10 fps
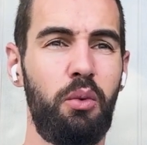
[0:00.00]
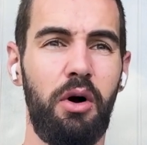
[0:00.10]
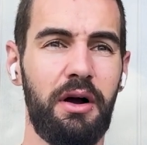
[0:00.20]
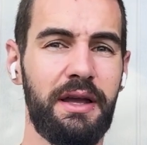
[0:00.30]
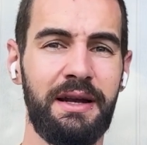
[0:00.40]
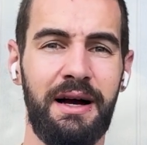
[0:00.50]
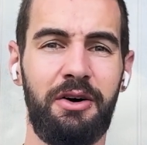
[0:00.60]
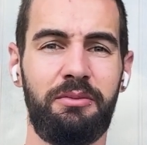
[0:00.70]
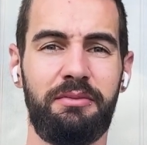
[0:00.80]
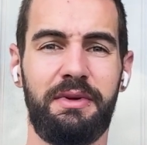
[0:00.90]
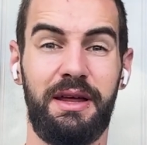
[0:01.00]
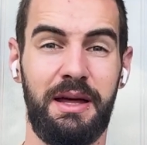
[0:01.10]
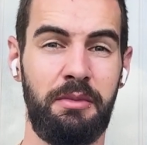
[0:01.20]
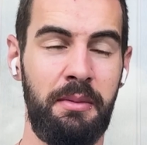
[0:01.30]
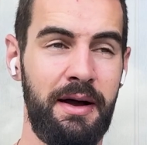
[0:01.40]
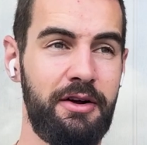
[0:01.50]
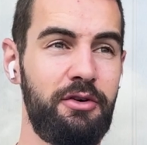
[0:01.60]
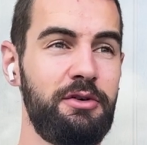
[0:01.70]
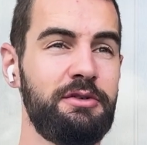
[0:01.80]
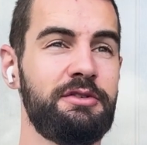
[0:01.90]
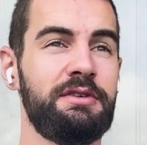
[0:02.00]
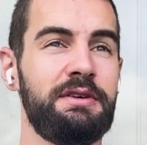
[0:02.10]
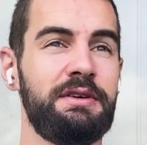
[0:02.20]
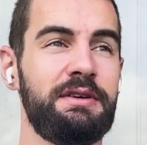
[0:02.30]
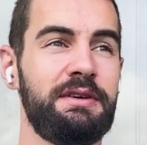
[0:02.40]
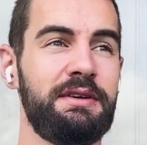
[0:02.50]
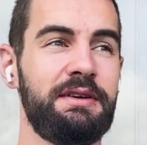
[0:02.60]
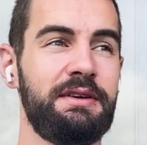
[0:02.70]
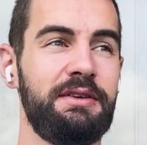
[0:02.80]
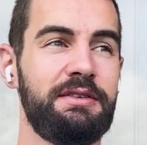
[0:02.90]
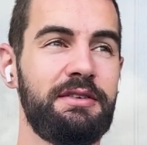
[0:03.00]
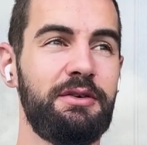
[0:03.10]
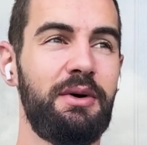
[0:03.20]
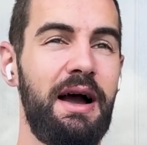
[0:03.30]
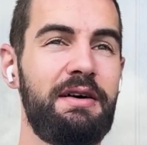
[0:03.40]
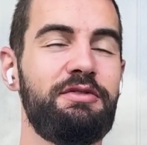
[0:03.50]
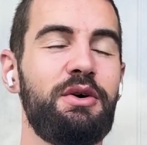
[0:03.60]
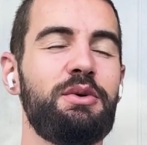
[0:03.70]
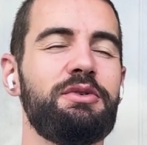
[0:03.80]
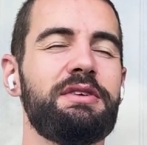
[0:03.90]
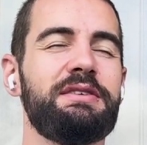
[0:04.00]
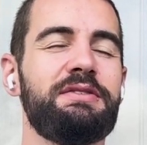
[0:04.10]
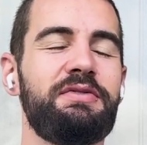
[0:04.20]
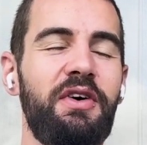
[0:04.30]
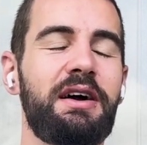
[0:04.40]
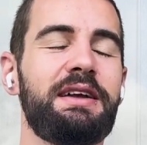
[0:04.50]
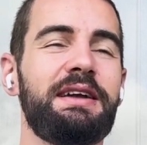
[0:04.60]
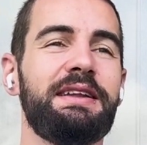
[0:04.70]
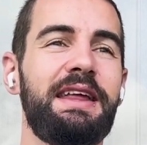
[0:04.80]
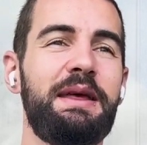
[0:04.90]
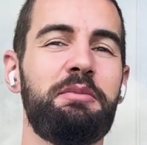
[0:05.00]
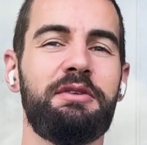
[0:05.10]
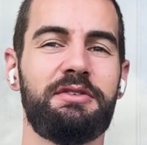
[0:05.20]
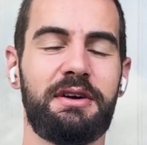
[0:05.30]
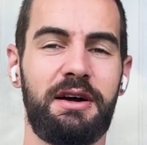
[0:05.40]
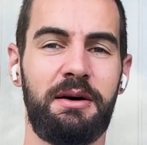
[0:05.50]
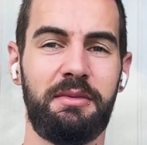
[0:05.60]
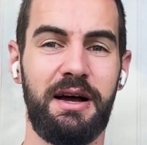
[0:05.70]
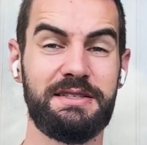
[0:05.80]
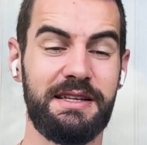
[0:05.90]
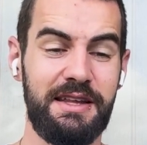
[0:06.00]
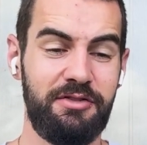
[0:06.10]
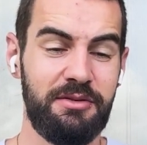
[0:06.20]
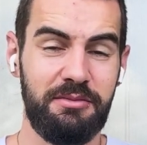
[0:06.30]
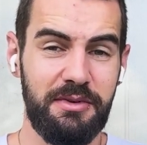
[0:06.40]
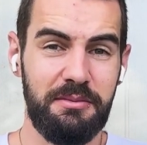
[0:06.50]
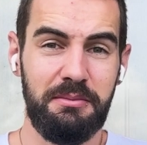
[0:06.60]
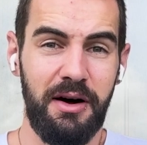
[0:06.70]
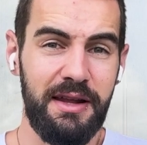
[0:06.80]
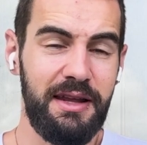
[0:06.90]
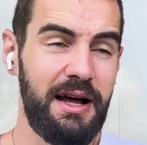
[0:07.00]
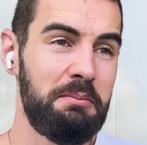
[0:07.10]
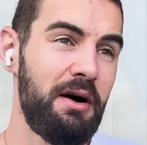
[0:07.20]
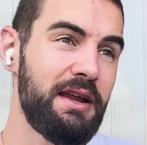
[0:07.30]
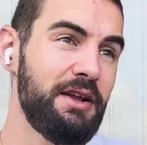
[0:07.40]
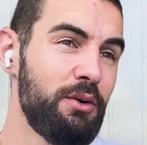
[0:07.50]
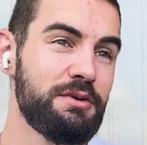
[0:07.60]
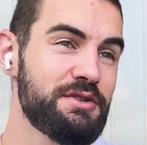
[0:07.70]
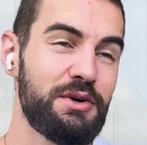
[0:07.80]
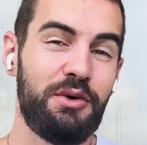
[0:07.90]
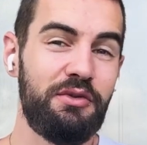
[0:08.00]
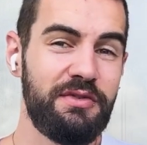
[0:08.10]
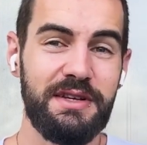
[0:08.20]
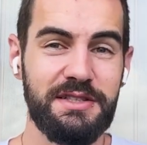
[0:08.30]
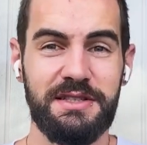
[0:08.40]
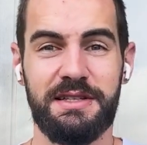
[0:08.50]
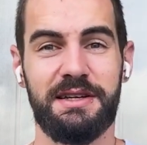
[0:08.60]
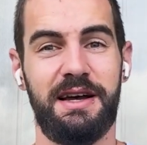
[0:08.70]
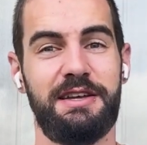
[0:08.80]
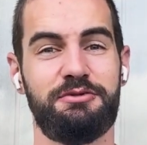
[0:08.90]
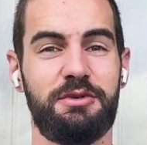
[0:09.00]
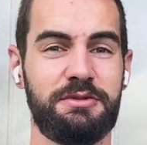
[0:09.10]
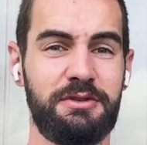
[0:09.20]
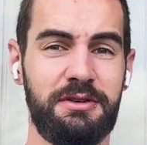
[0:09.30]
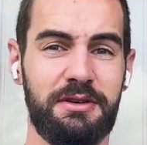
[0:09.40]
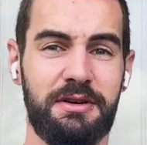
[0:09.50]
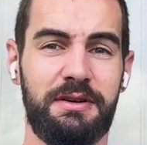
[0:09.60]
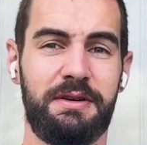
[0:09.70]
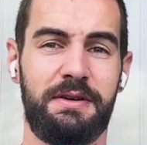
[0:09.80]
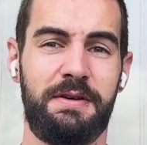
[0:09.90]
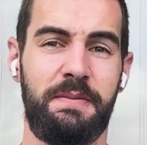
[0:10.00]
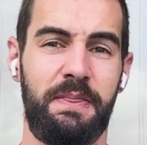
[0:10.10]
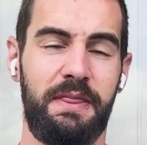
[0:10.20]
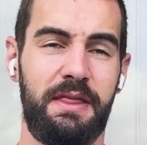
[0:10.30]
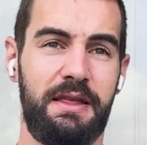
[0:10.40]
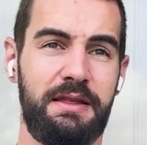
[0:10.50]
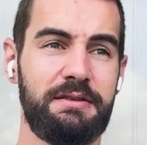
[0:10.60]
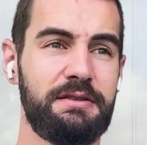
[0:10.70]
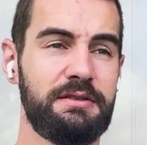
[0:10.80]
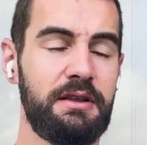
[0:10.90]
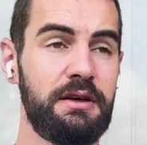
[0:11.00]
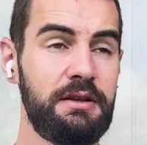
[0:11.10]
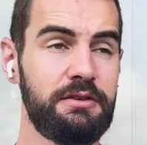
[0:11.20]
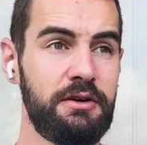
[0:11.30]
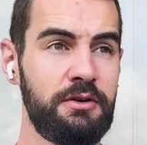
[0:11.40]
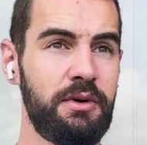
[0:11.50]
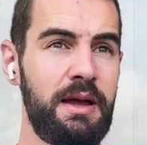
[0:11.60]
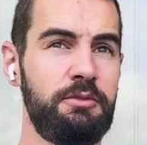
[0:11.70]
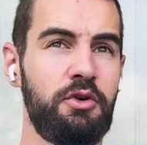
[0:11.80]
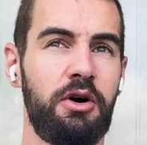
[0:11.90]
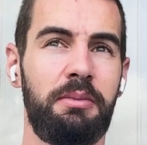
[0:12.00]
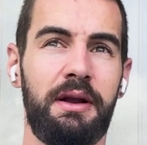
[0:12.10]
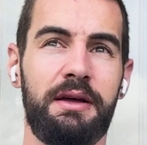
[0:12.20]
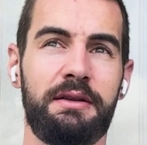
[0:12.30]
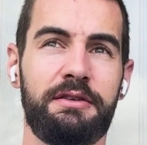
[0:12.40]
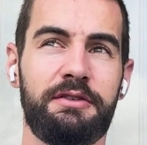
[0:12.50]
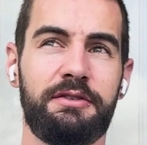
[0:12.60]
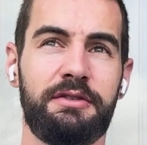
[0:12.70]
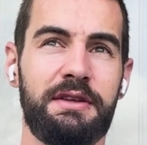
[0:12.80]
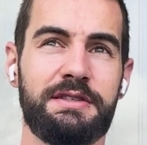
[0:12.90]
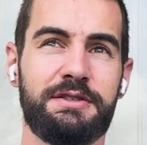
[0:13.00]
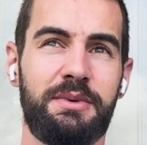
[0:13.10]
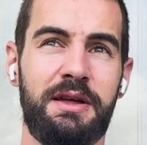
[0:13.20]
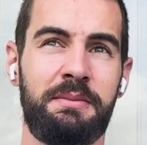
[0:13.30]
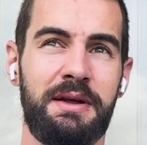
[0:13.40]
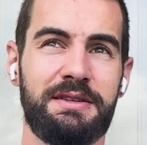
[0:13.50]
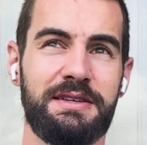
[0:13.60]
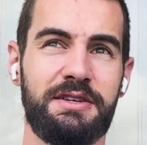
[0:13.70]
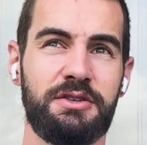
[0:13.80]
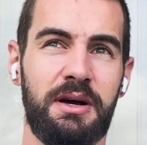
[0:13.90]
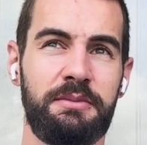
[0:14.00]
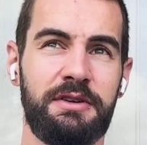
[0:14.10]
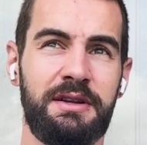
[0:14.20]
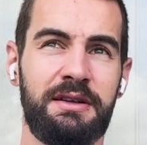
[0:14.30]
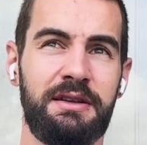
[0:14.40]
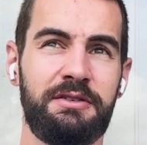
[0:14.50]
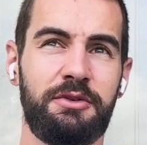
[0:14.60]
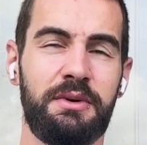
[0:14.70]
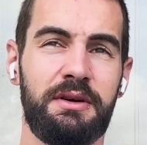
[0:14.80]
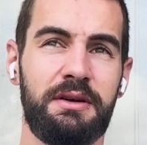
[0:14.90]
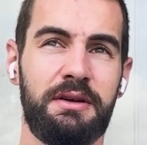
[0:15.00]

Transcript: working out, hitting my macros, you still have those fucking demons that come guys and even money like money don't solve this shit guys real talk this is the internal game you got to play. This is this is where the meditation comes in into it.